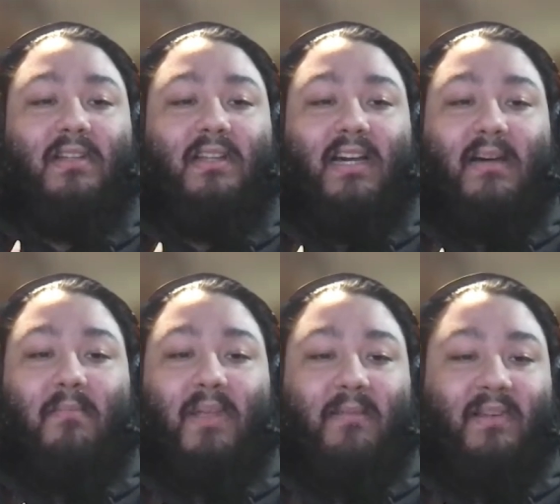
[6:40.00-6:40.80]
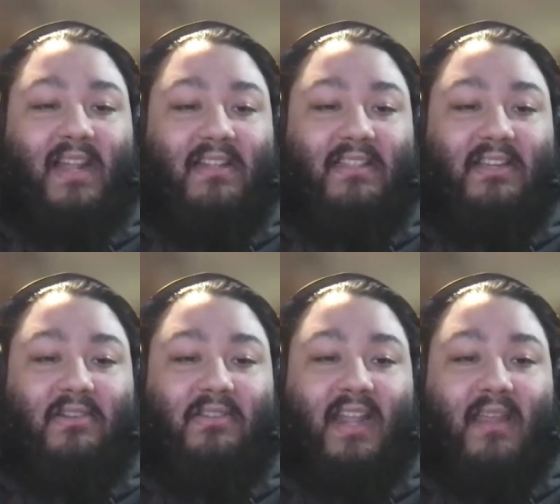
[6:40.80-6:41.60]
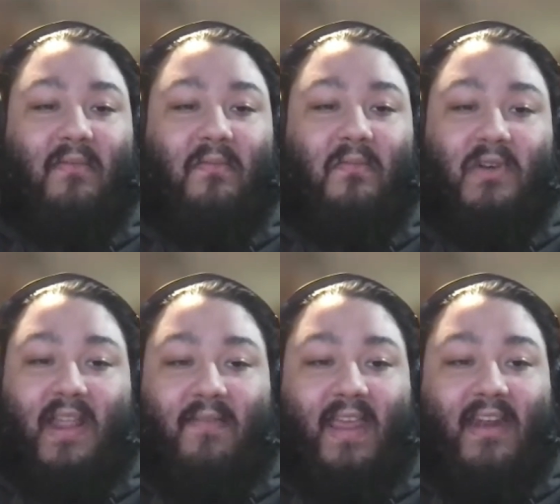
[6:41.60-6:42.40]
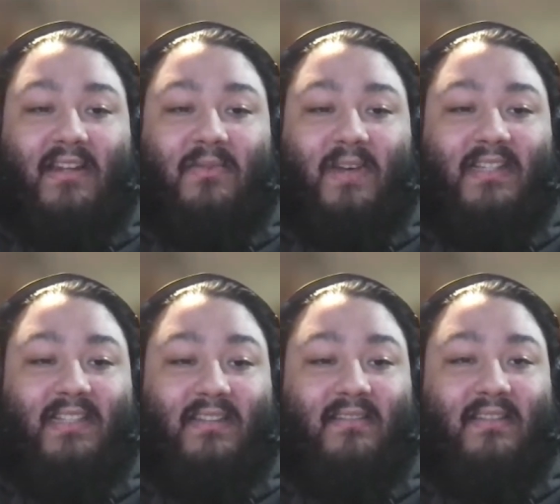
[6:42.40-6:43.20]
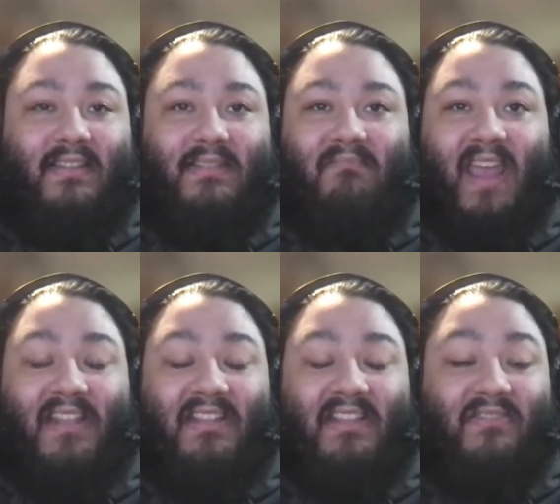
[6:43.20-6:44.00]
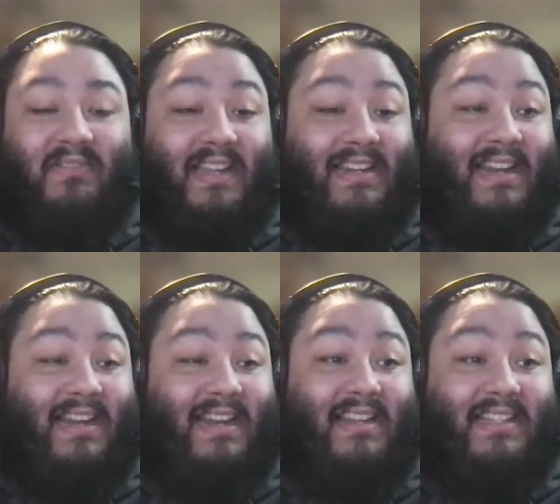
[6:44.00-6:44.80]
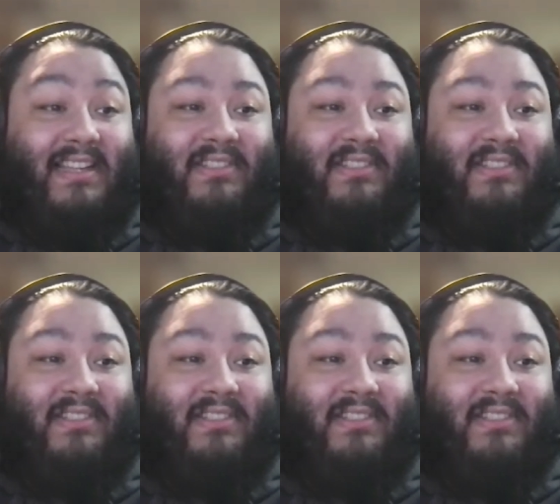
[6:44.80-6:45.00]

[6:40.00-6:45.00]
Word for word: Uh, picked up a lot of skills that I wouldn't have had otherwise. Like um, I had to do like a lot of Excel